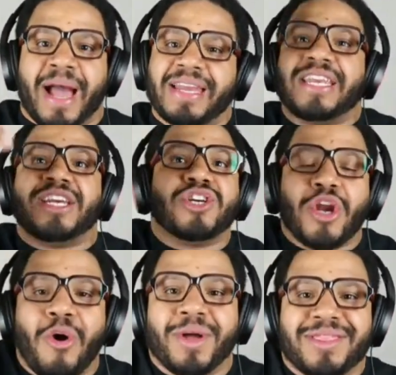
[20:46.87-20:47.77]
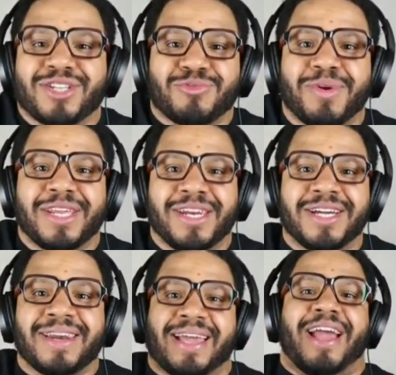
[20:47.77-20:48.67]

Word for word: I didn't know what this really looked like.